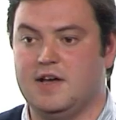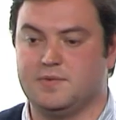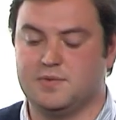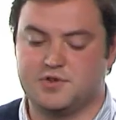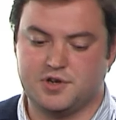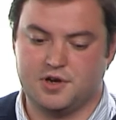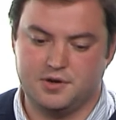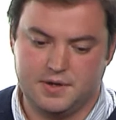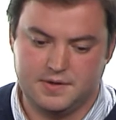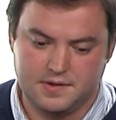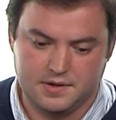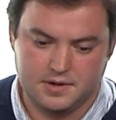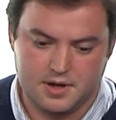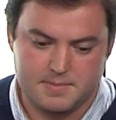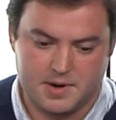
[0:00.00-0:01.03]
as was shown in
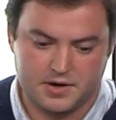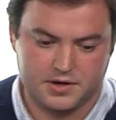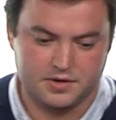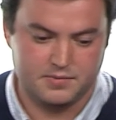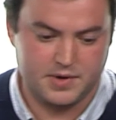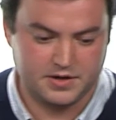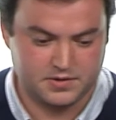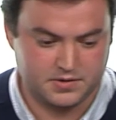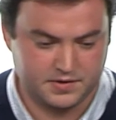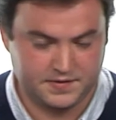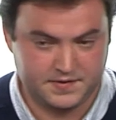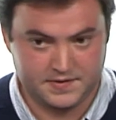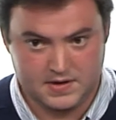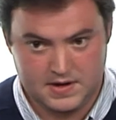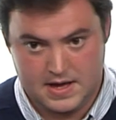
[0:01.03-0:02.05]
the American Red
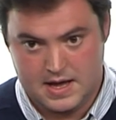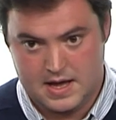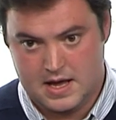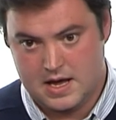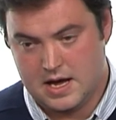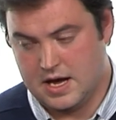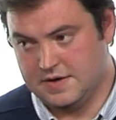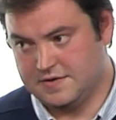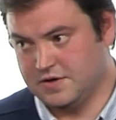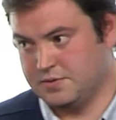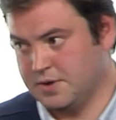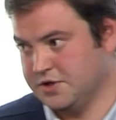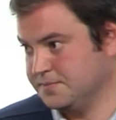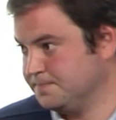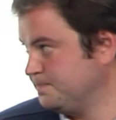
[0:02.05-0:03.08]
Cross
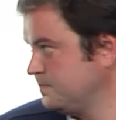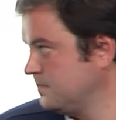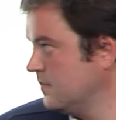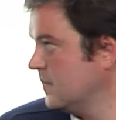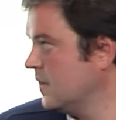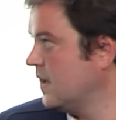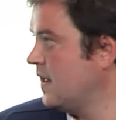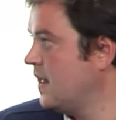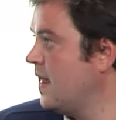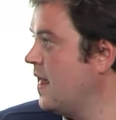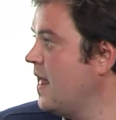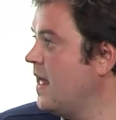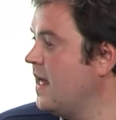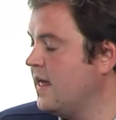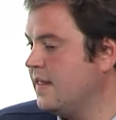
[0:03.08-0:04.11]
situation.
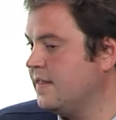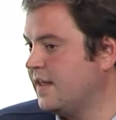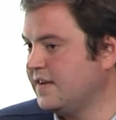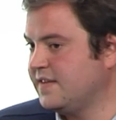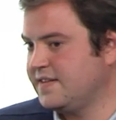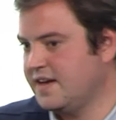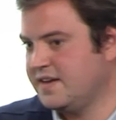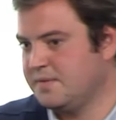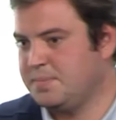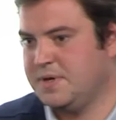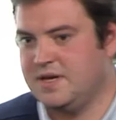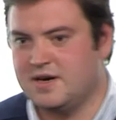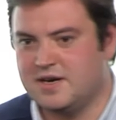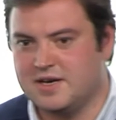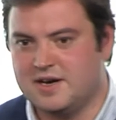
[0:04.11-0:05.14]
They said a
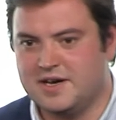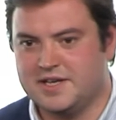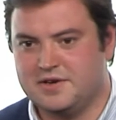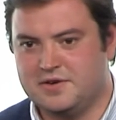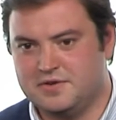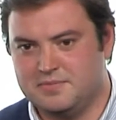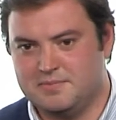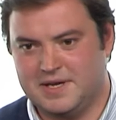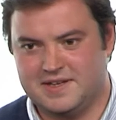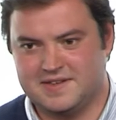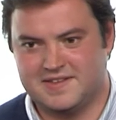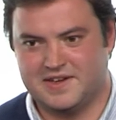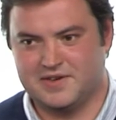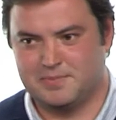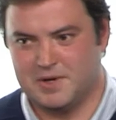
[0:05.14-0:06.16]
PR guy couldn't make a
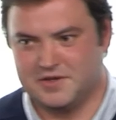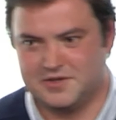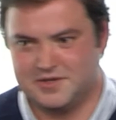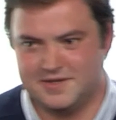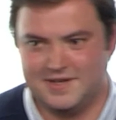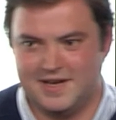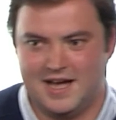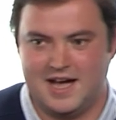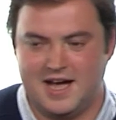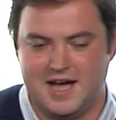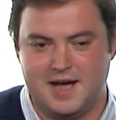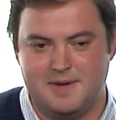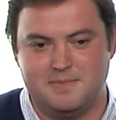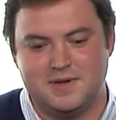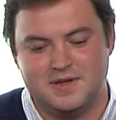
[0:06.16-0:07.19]
sales pitch,
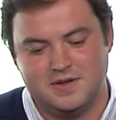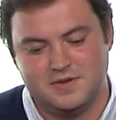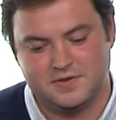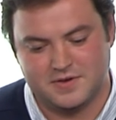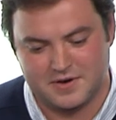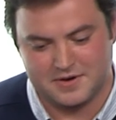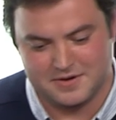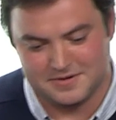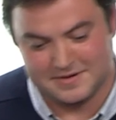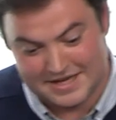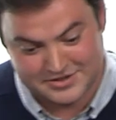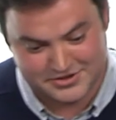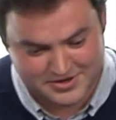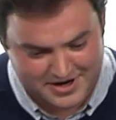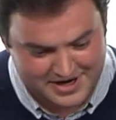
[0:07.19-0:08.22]
so
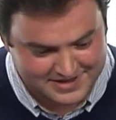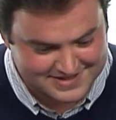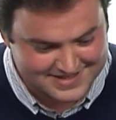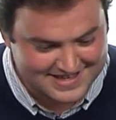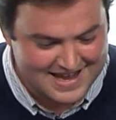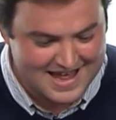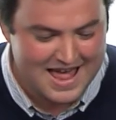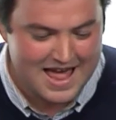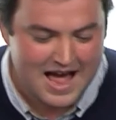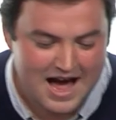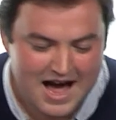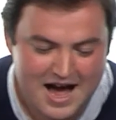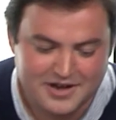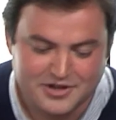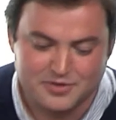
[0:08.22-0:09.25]
let's try it.
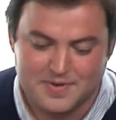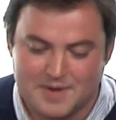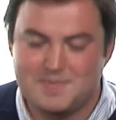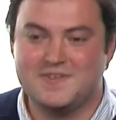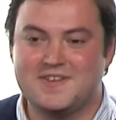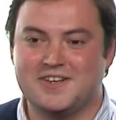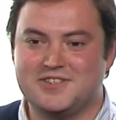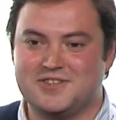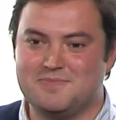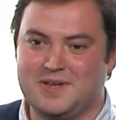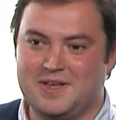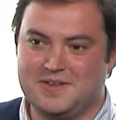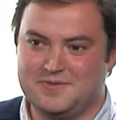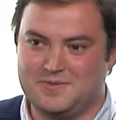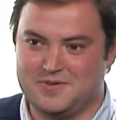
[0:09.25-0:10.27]
Your reputation
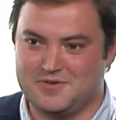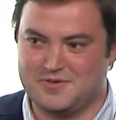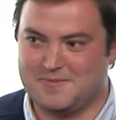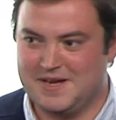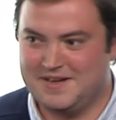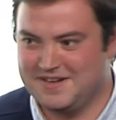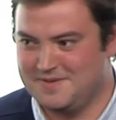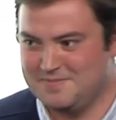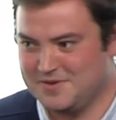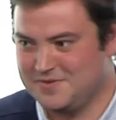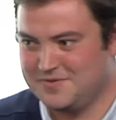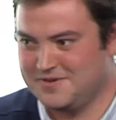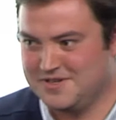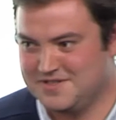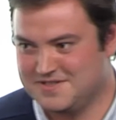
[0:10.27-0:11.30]
begins with your domain name.
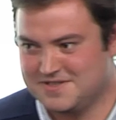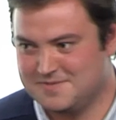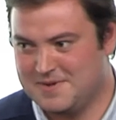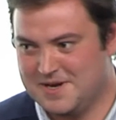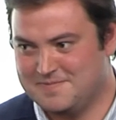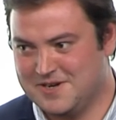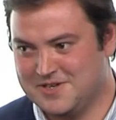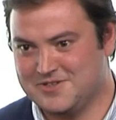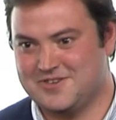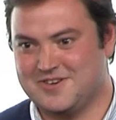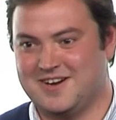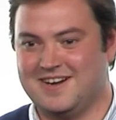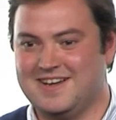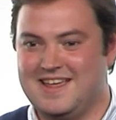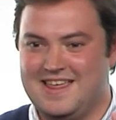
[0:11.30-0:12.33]
123reg is a domain
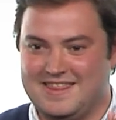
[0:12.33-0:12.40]
registrar.